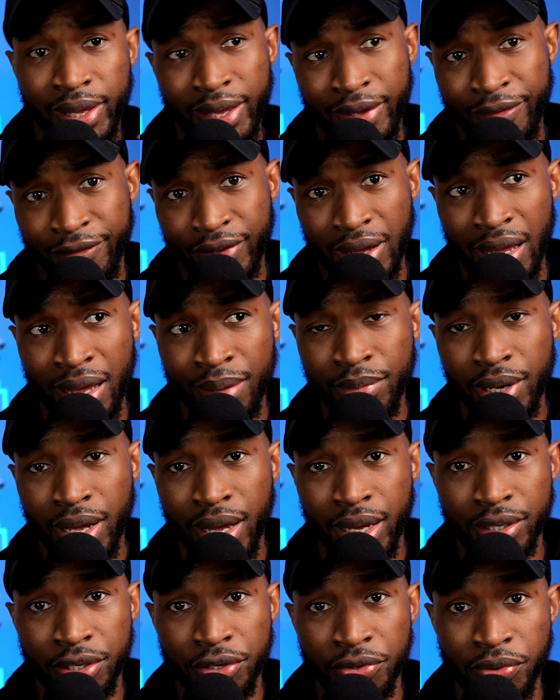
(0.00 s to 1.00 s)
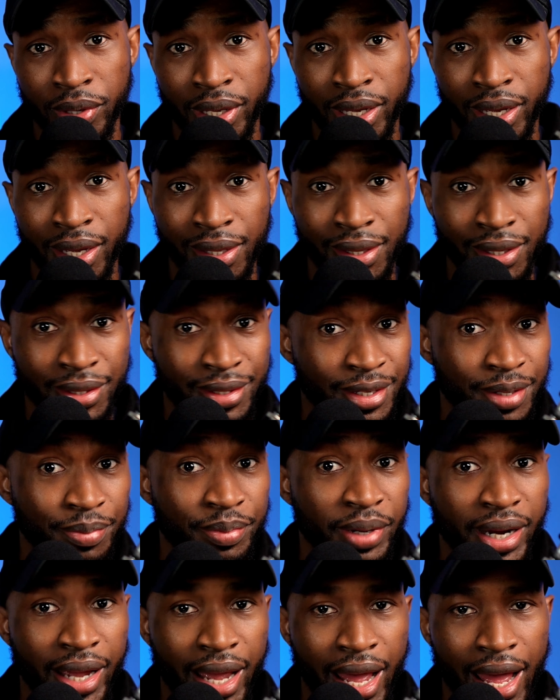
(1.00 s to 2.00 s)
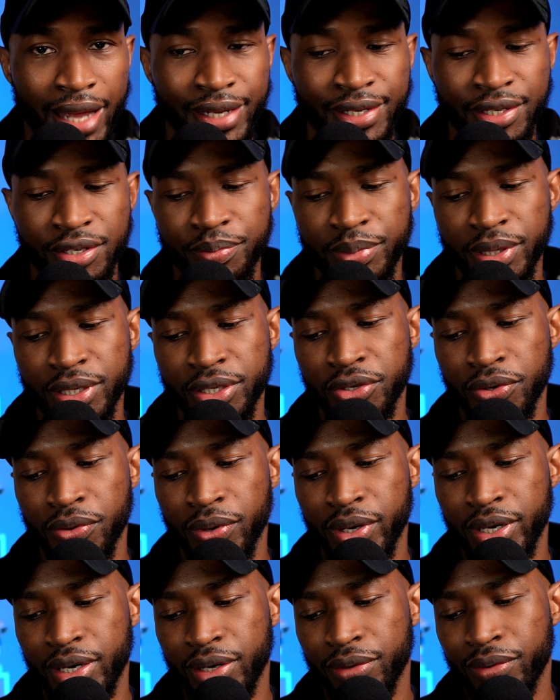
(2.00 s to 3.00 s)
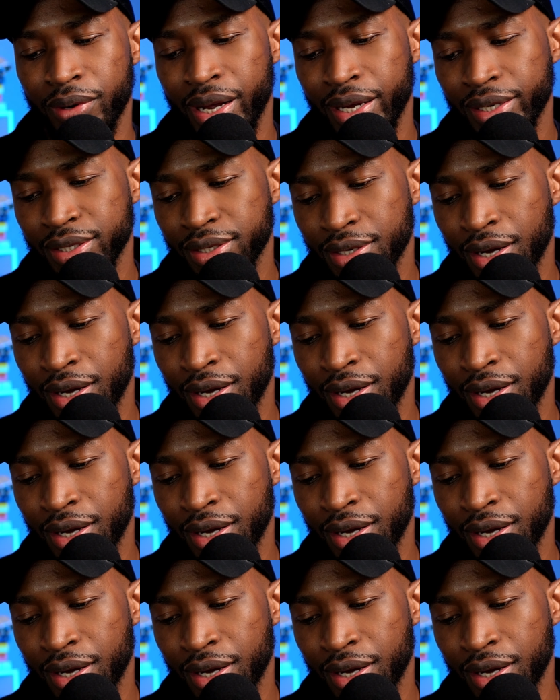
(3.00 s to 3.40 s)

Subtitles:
If I'm not doing it, then somebody has to be doing it, right?